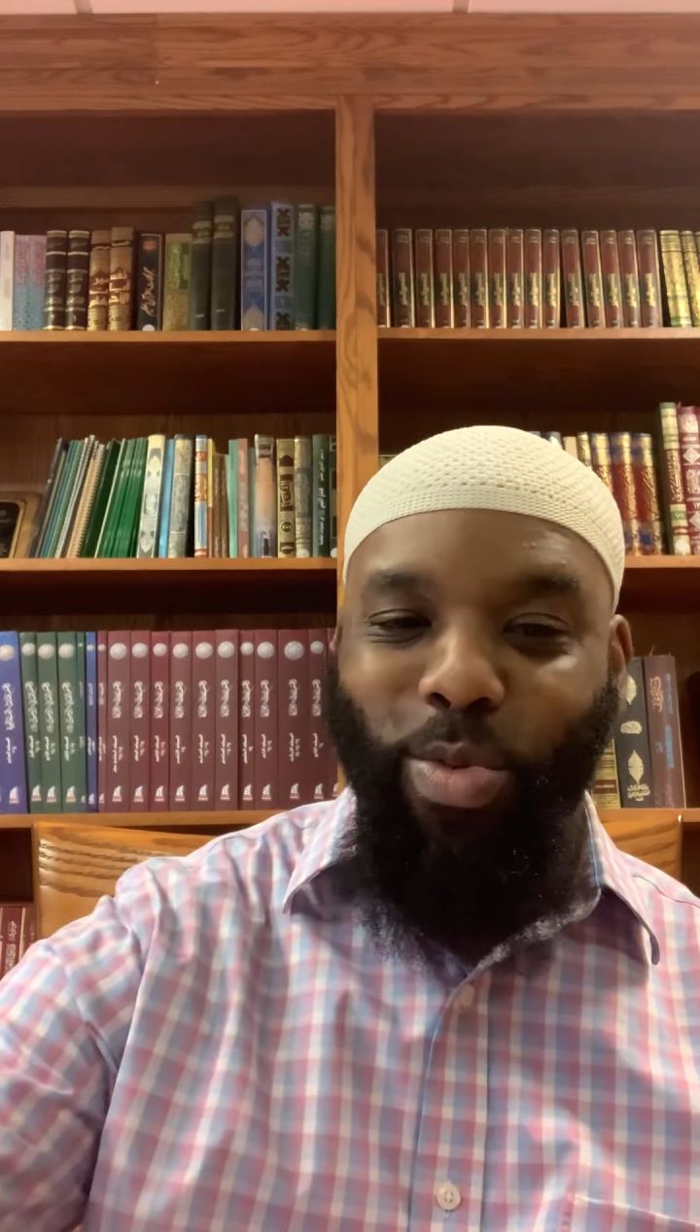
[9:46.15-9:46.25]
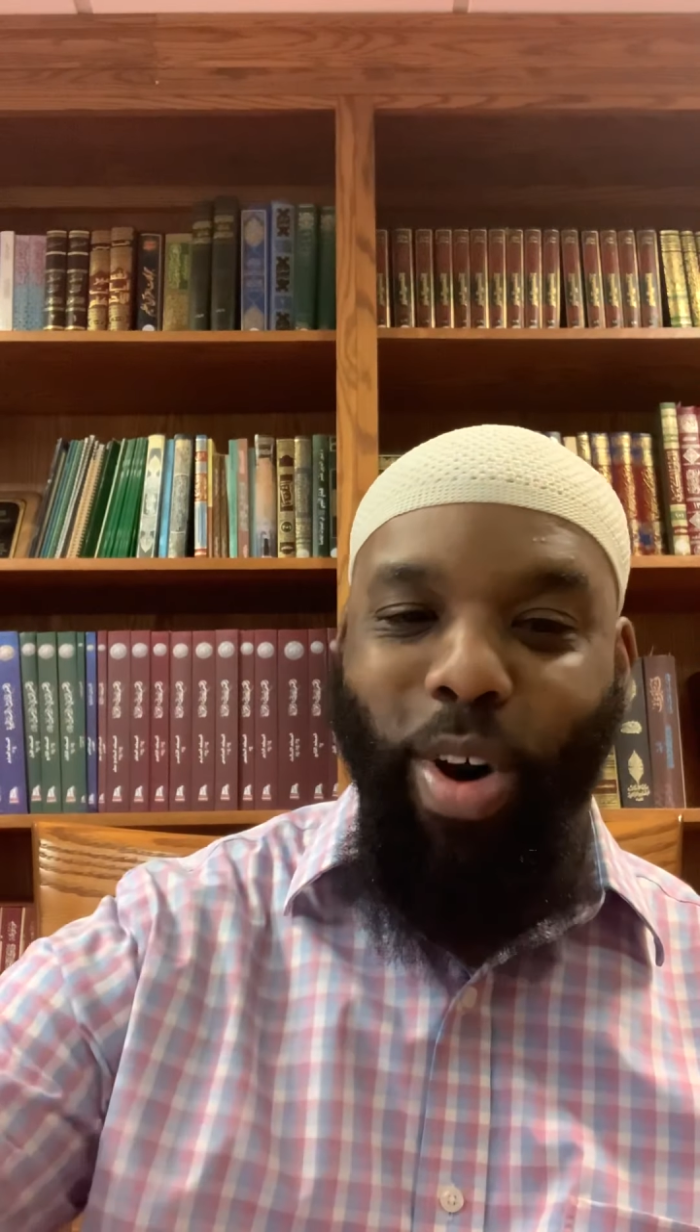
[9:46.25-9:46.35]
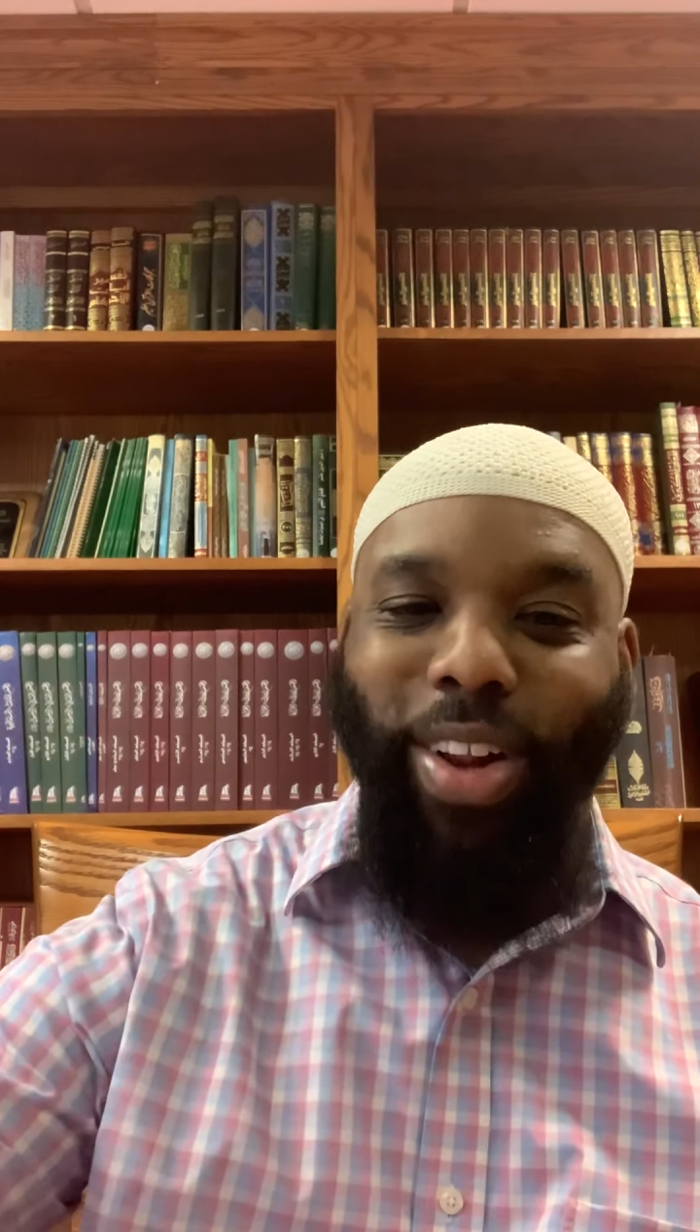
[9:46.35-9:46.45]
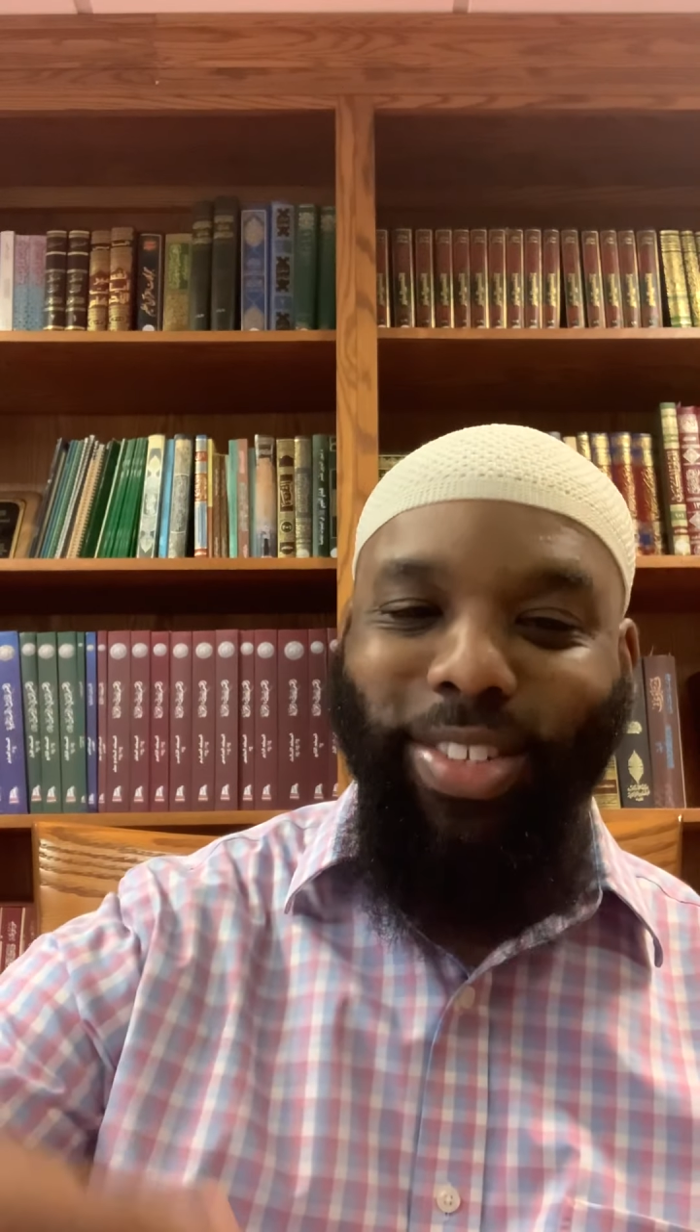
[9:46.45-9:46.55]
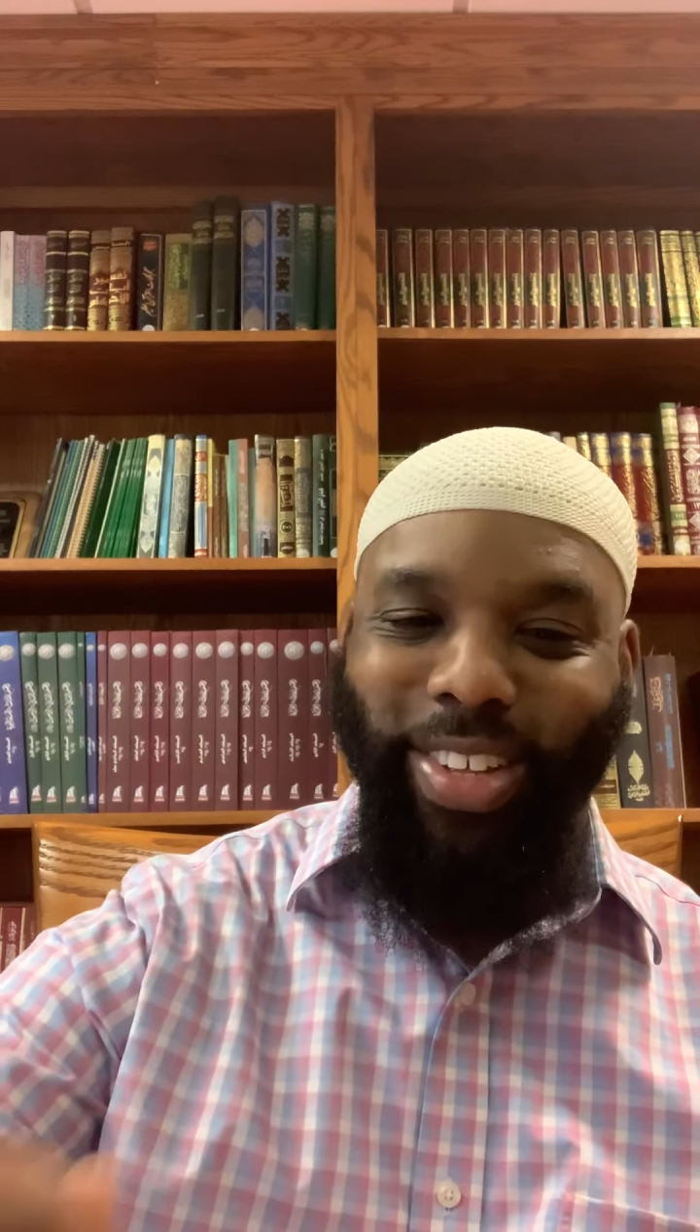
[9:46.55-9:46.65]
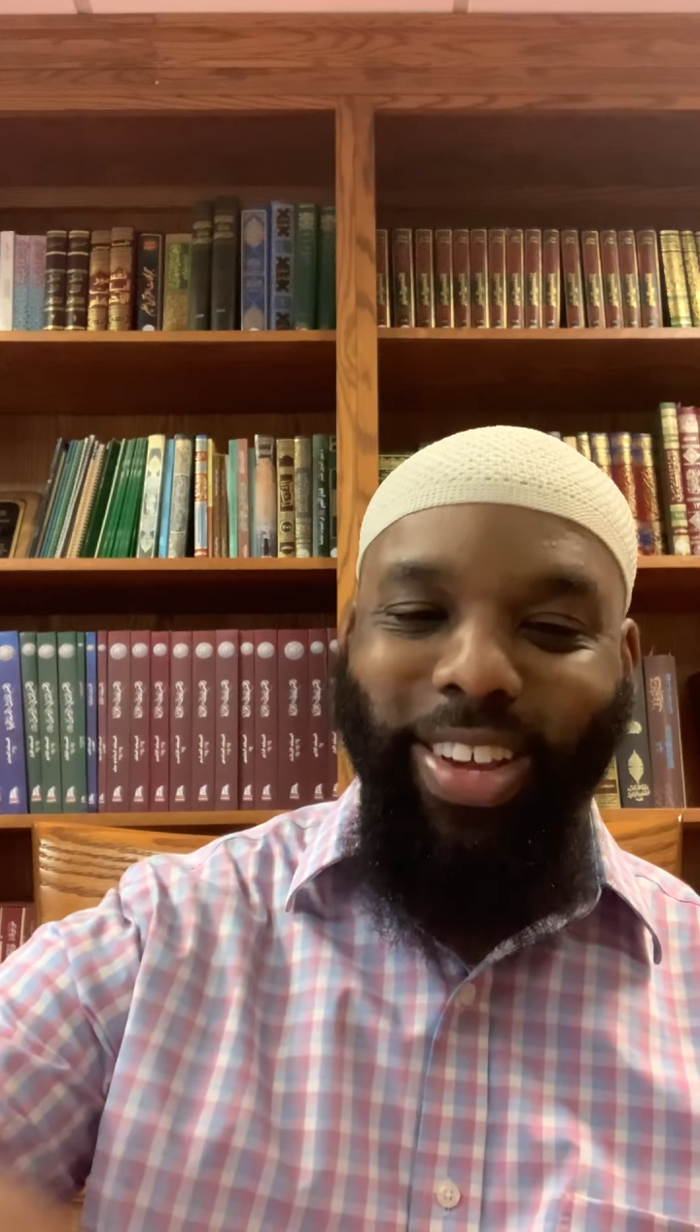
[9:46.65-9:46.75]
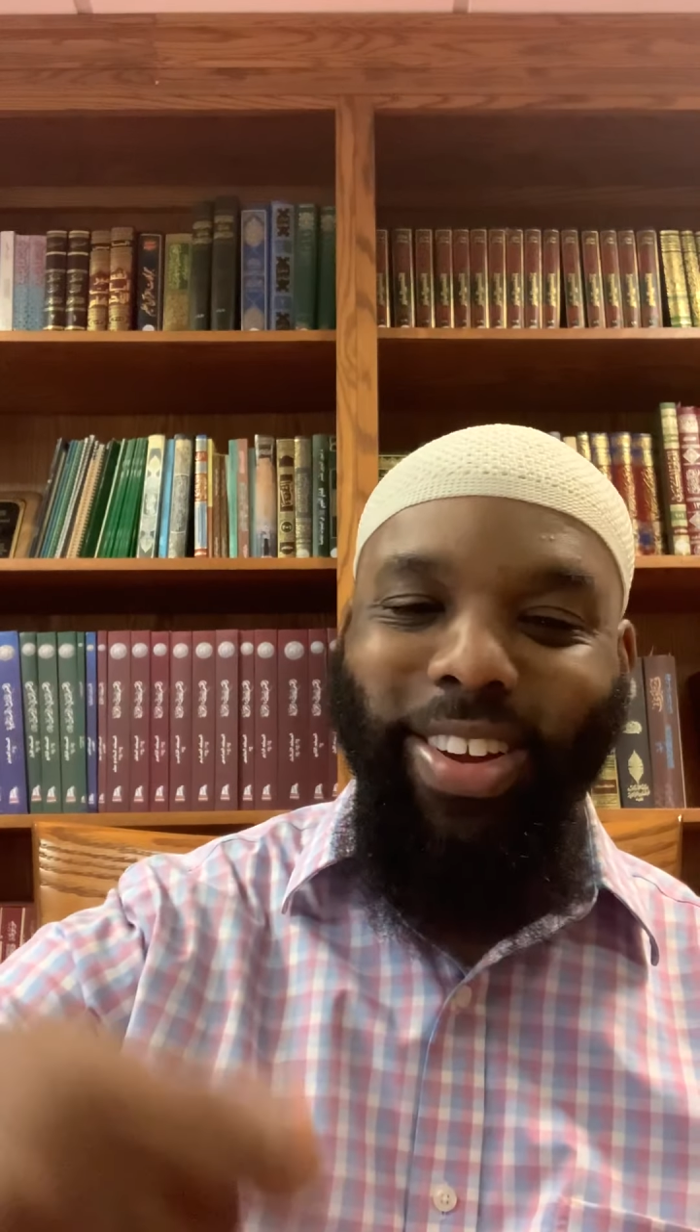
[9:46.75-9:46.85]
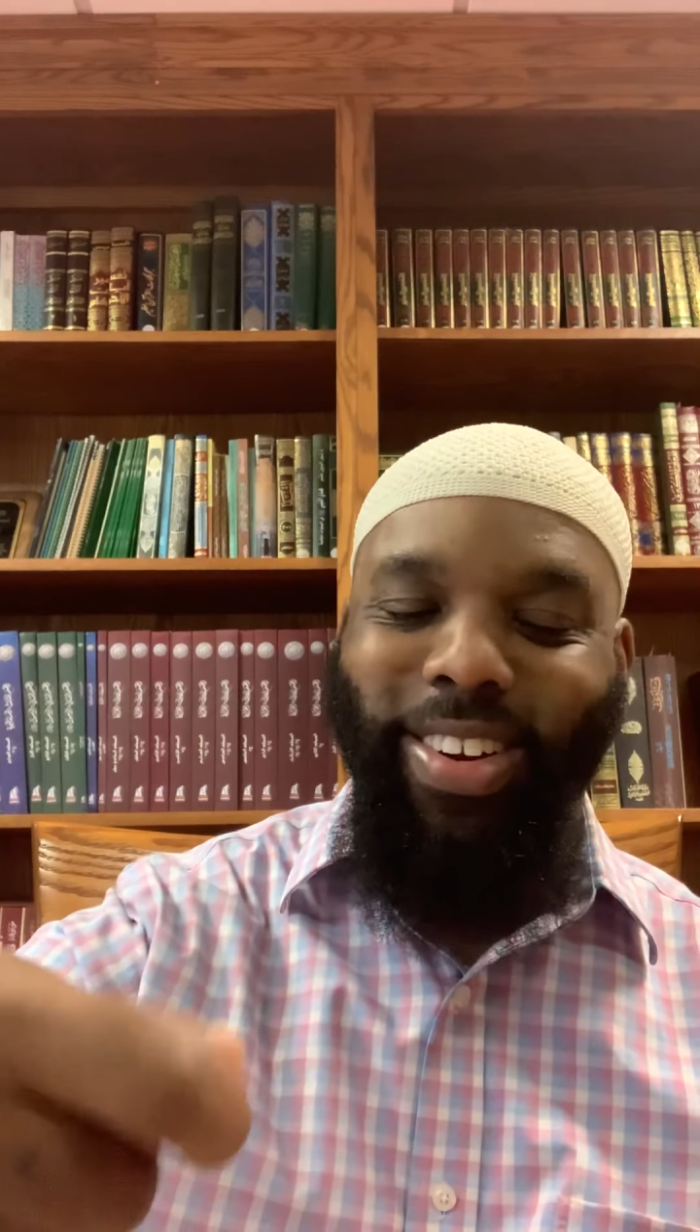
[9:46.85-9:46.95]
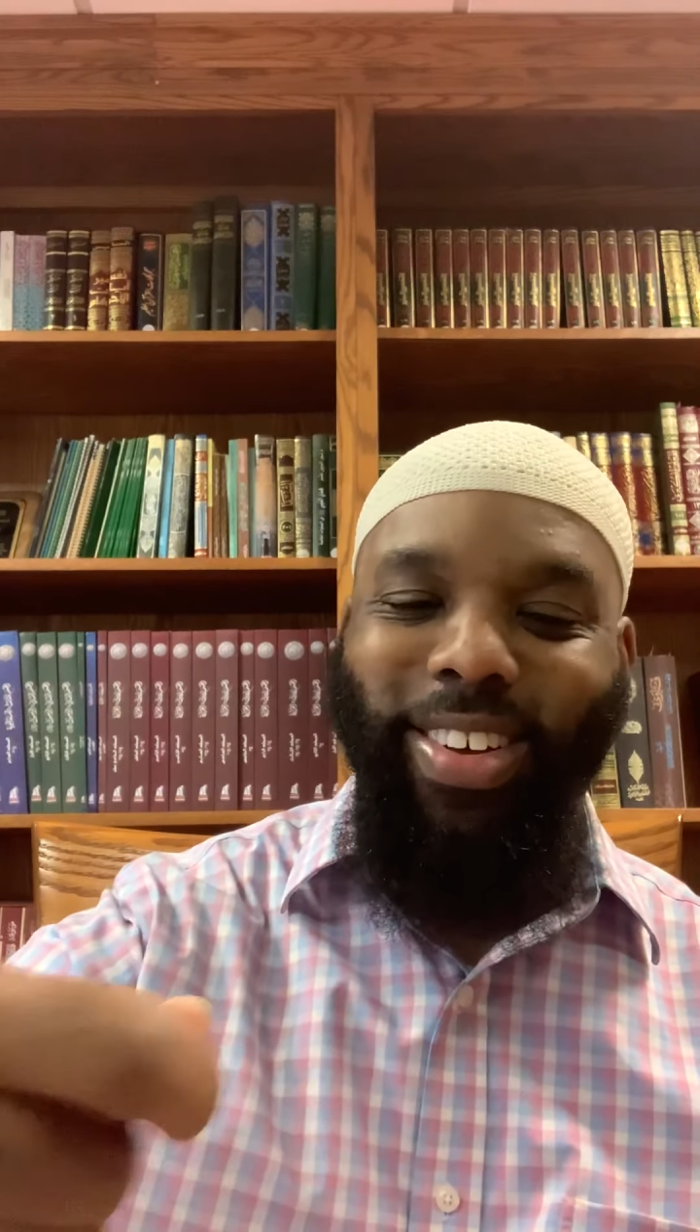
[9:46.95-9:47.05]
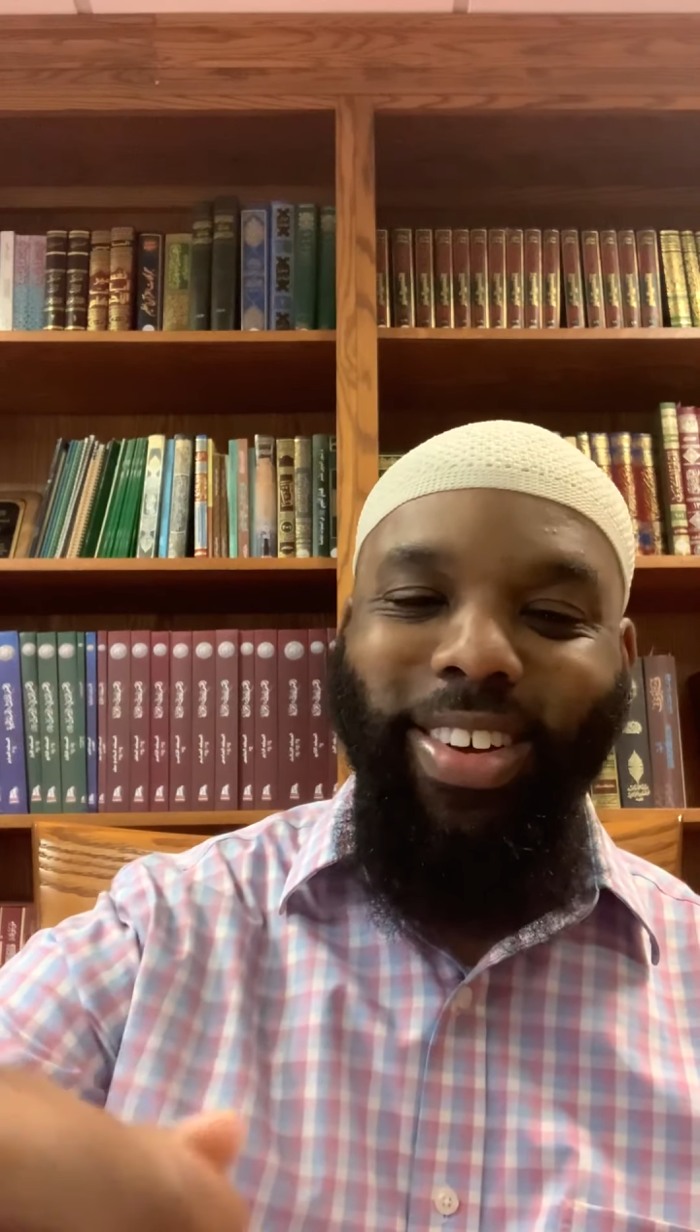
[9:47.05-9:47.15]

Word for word: wanted to get